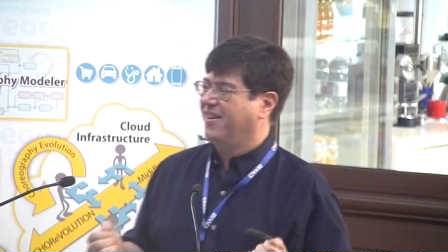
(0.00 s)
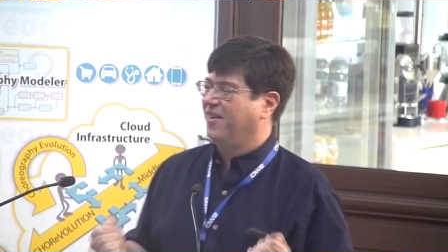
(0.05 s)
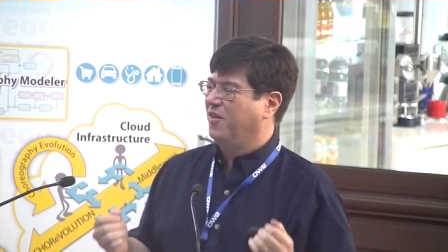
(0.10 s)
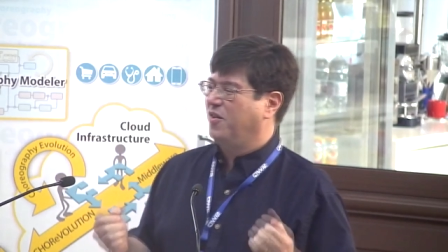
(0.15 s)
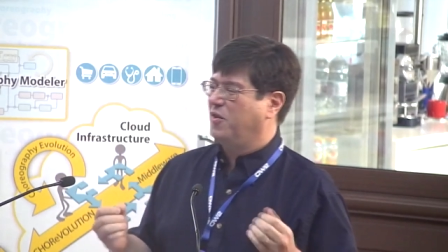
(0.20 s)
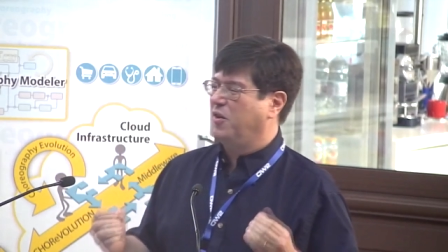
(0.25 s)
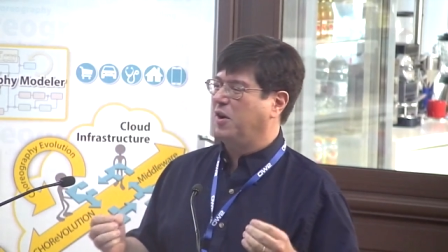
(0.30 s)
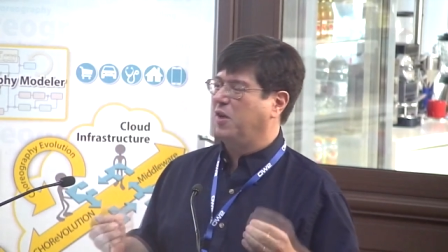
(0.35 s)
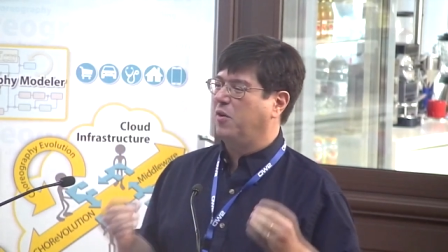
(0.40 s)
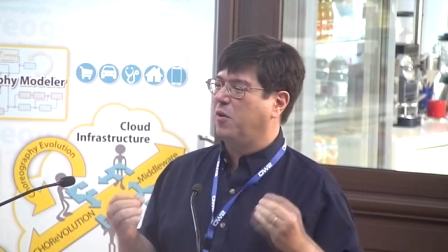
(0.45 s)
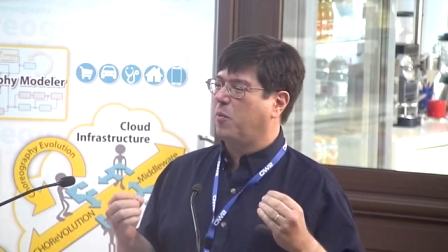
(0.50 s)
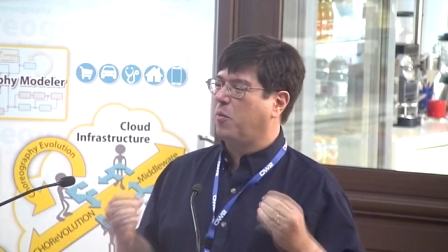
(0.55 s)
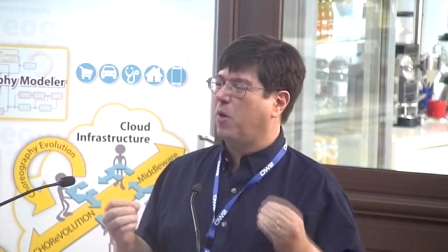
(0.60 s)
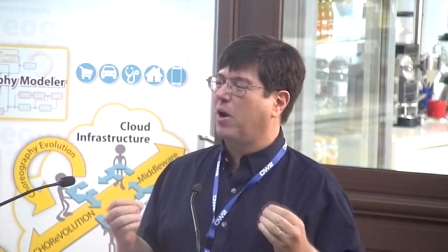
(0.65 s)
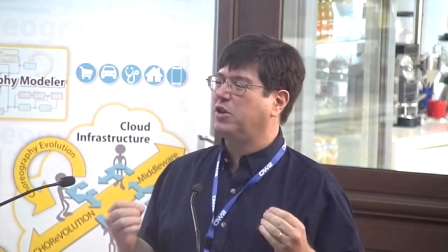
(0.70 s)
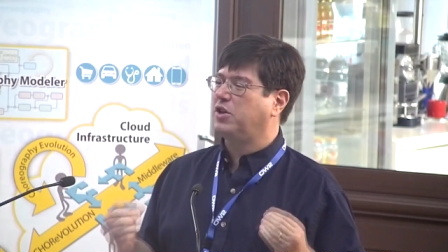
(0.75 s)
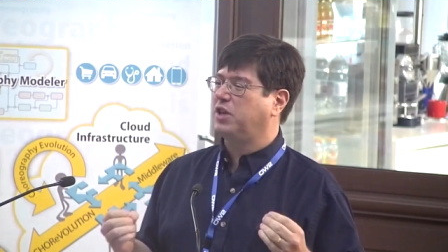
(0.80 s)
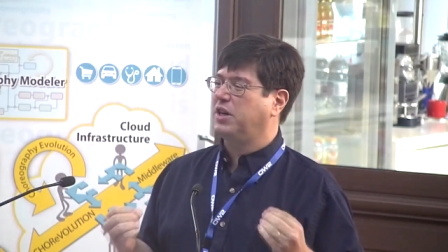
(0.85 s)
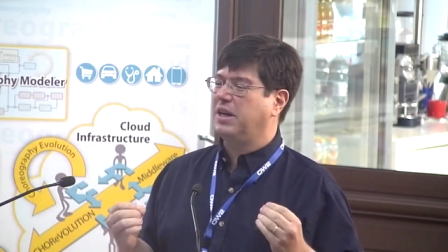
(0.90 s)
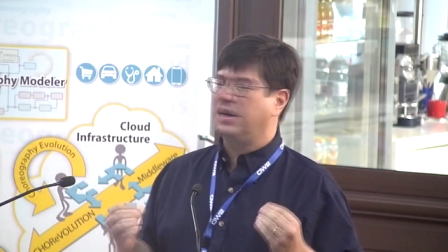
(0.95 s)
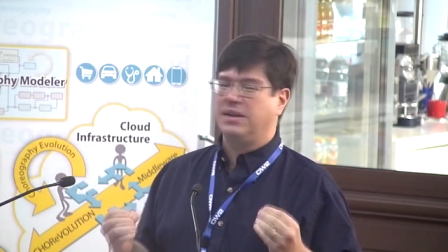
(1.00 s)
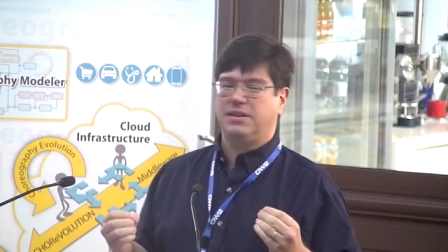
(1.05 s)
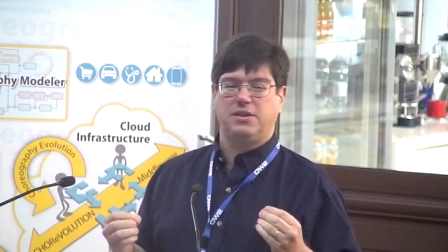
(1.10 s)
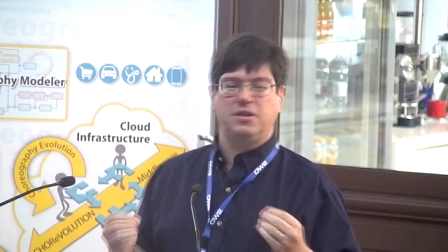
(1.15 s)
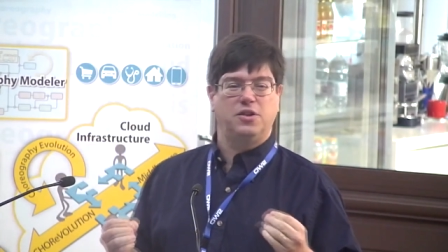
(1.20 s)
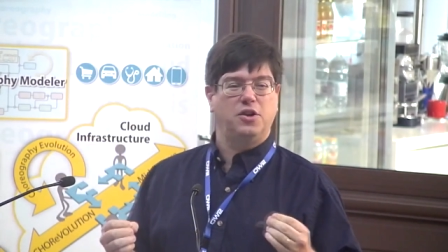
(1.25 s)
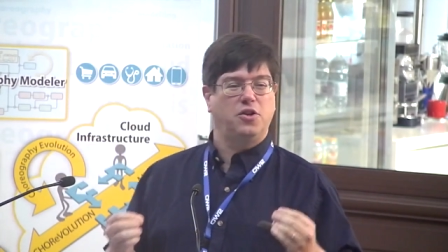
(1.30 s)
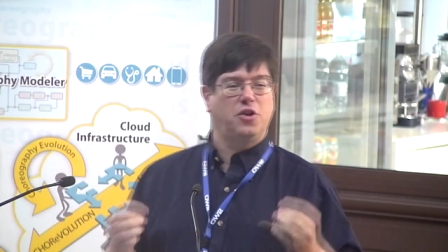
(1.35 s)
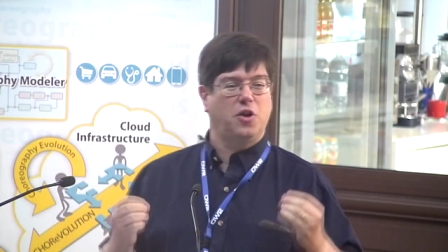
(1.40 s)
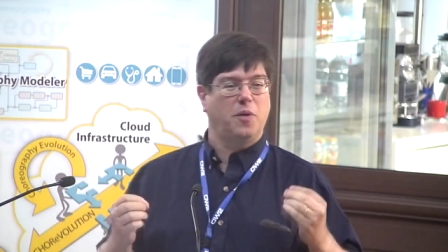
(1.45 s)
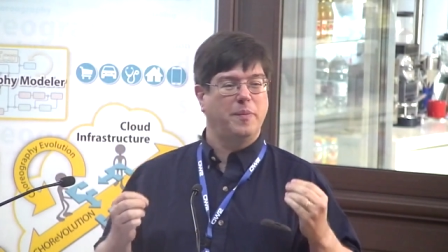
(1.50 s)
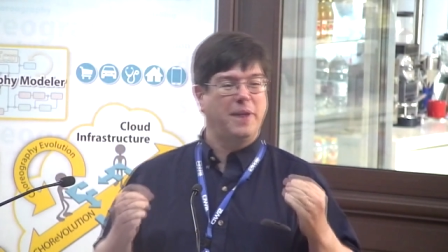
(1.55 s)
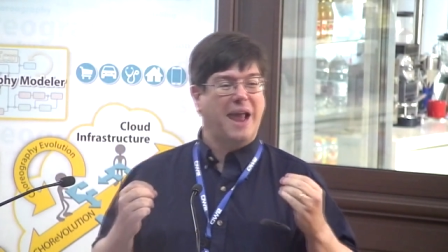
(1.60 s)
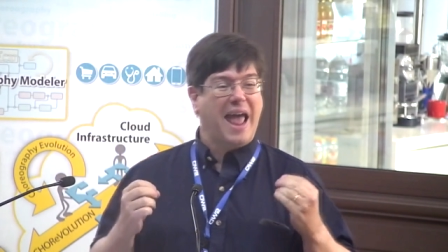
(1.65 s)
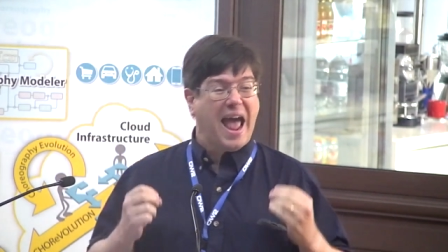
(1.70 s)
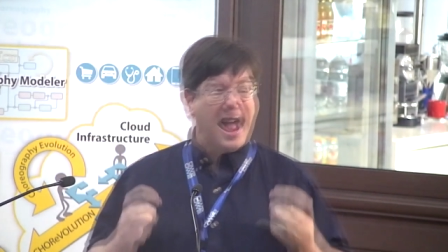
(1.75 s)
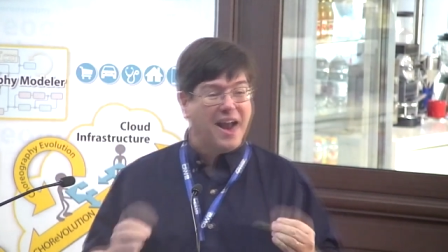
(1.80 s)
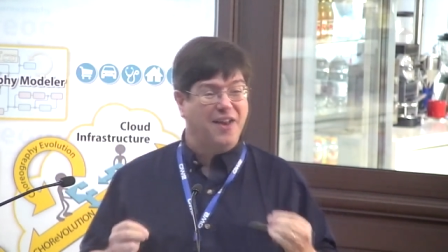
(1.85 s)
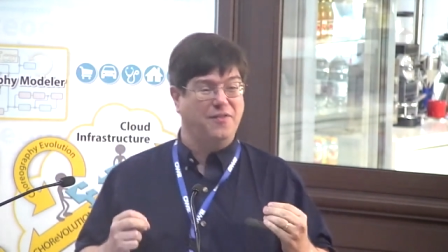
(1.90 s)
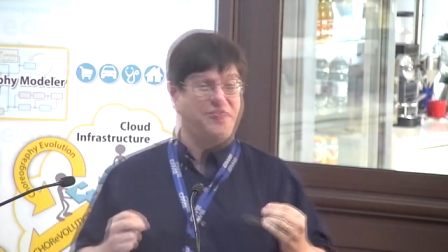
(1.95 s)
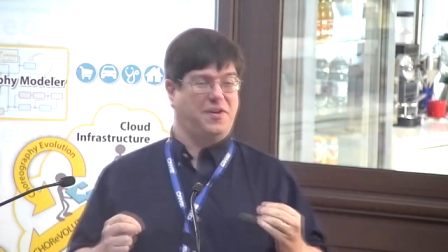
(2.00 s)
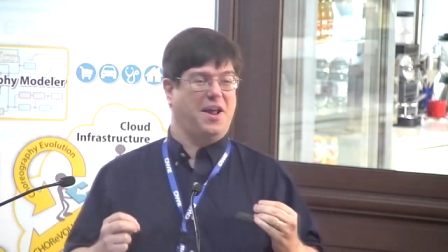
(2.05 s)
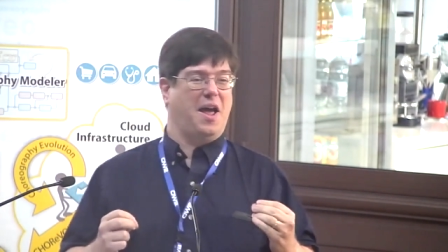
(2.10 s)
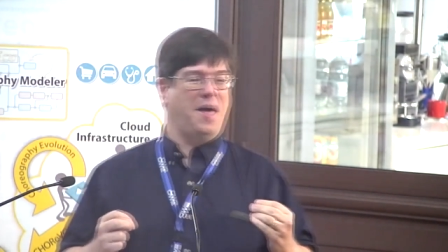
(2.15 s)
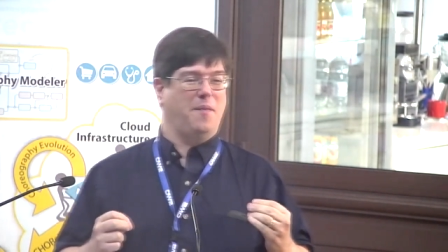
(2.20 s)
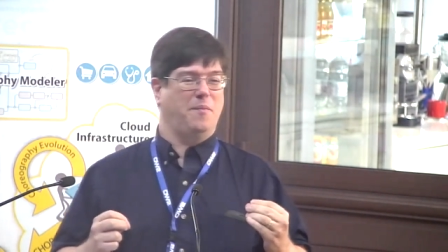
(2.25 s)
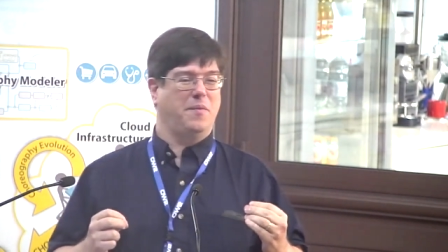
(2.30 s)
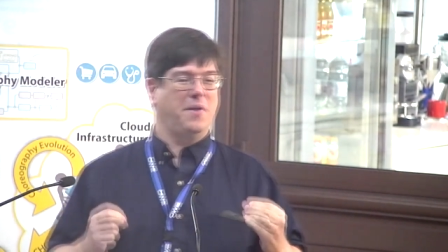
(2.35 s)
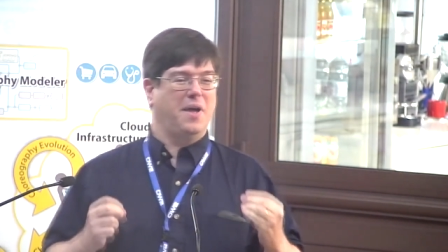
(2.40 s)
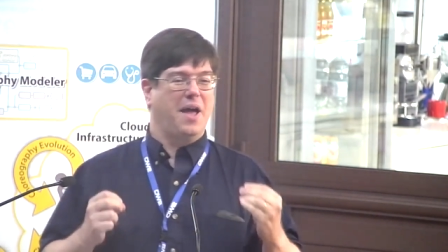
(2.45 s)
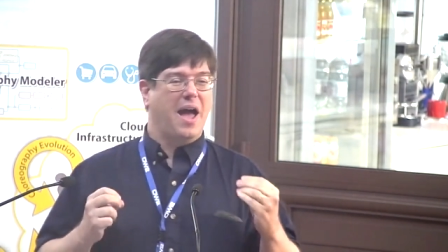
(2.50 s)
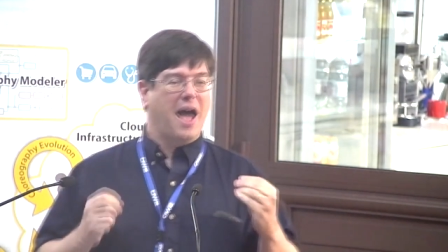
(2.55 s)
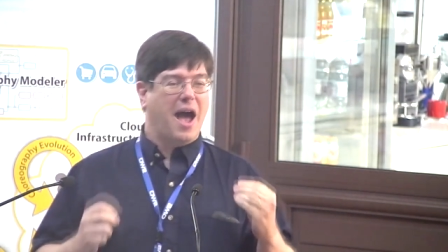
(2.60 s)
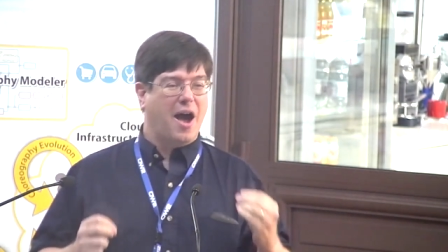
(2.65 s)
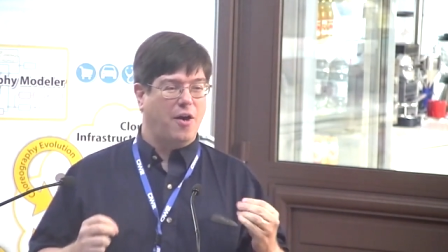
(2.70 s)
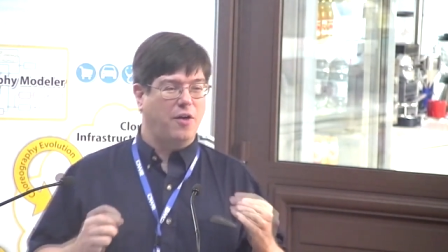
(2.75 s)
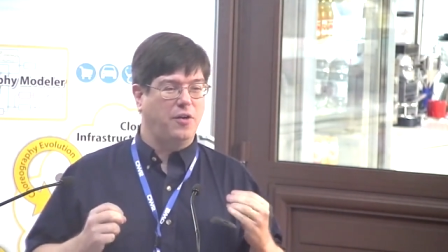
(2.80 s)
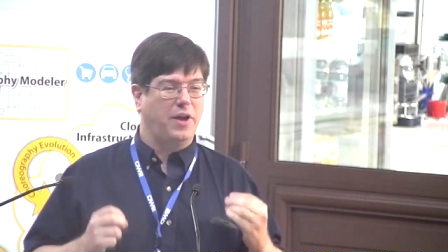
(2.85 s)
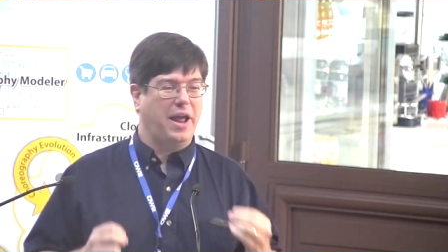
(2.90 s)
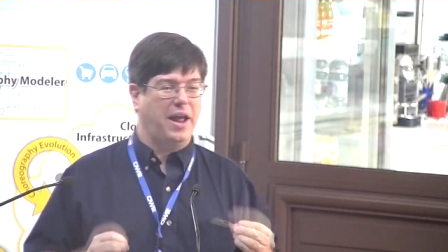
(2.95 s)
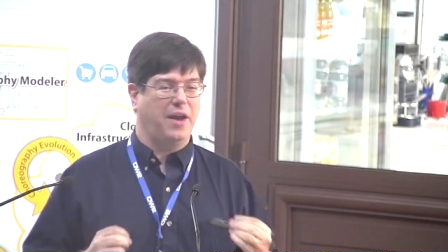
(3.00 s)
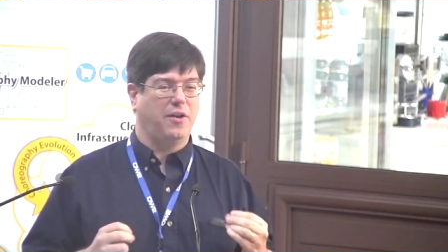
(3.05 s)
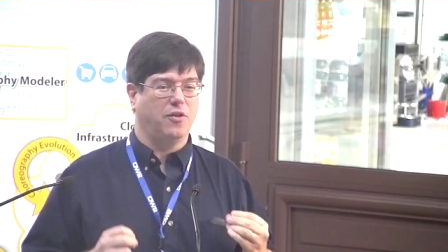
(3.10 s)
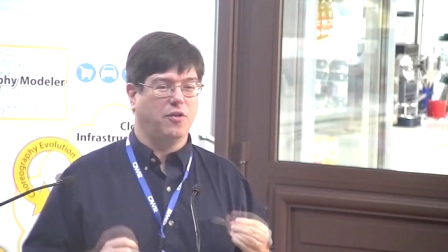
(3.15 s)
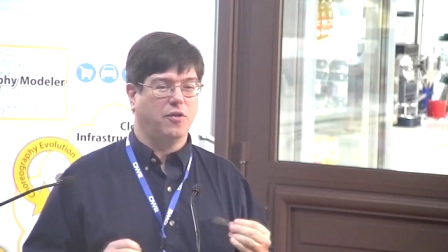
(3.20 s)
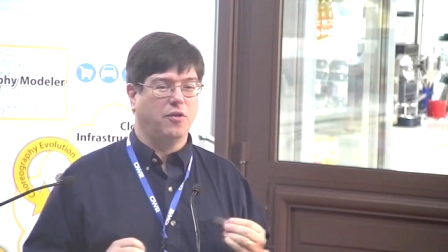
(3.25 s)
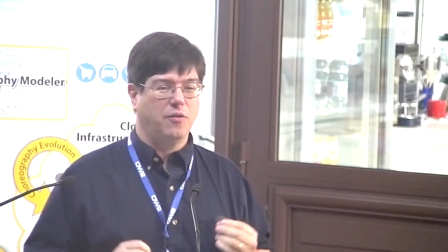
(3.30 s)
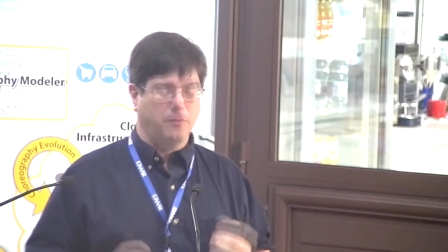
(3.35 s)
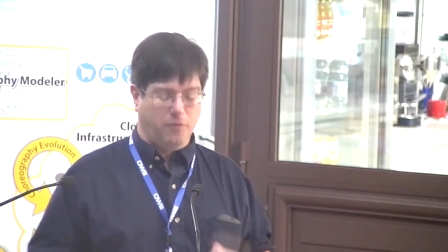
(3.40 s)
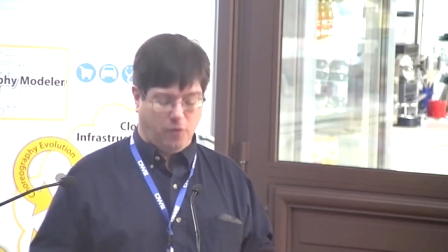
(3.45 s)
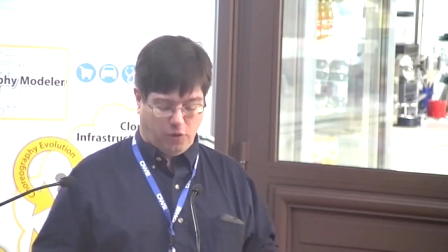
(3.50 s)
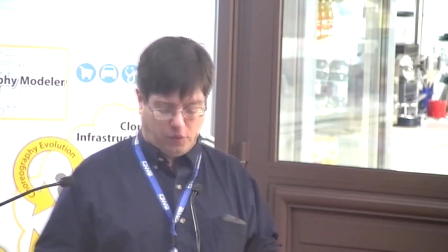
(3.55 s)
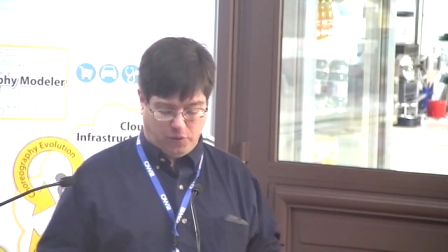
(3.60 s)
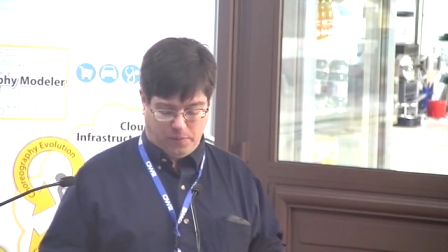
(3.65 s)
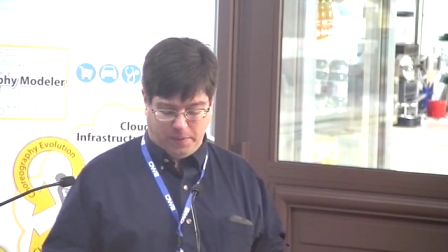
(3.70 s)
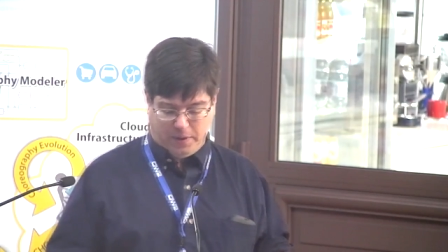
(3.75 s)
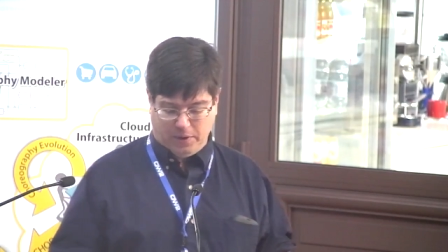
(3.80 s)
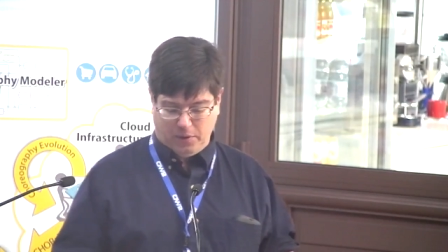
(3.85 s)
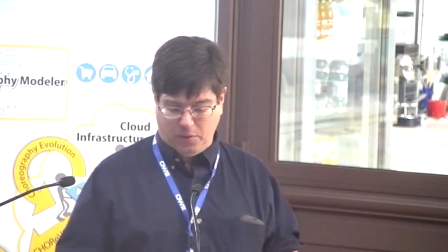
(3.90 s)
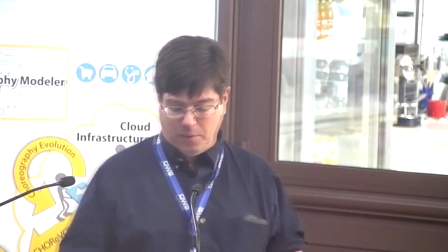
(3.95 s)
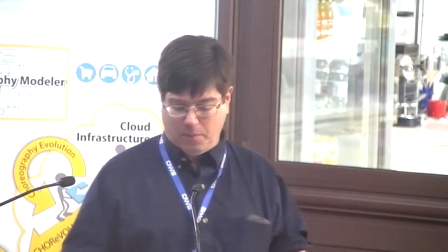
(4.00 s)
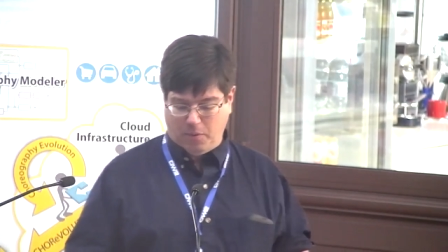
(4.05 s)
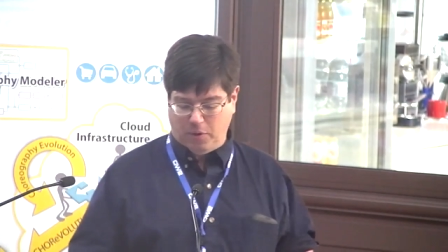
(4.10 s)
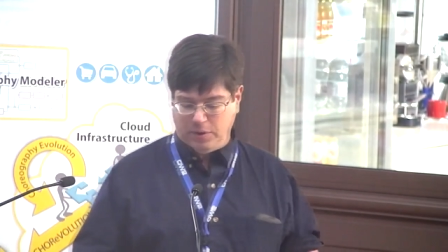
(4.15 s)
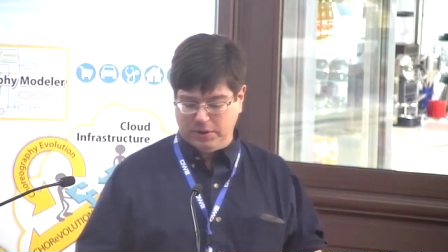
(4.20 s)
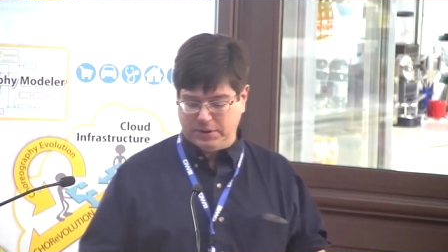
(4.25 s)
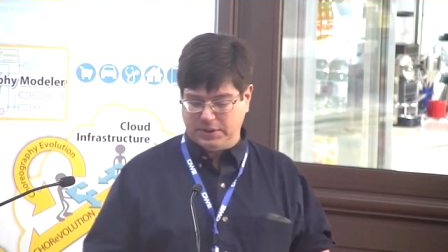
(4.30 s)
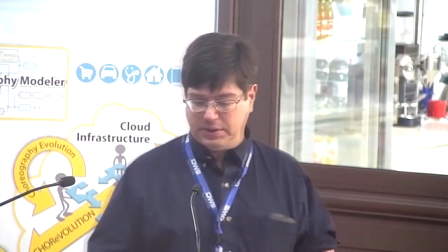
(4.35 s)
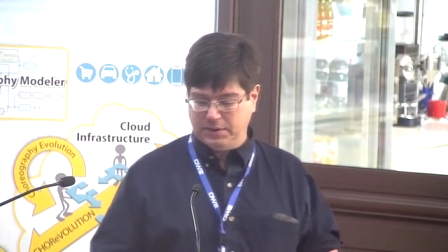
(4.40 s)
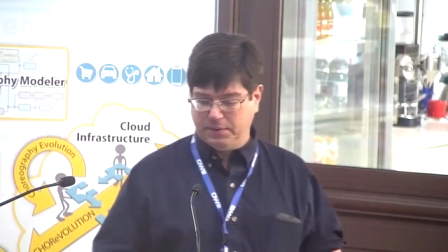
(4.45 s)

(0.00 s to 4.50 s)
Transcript: The project needs to determine ahead of time how to handle vulnerability reports.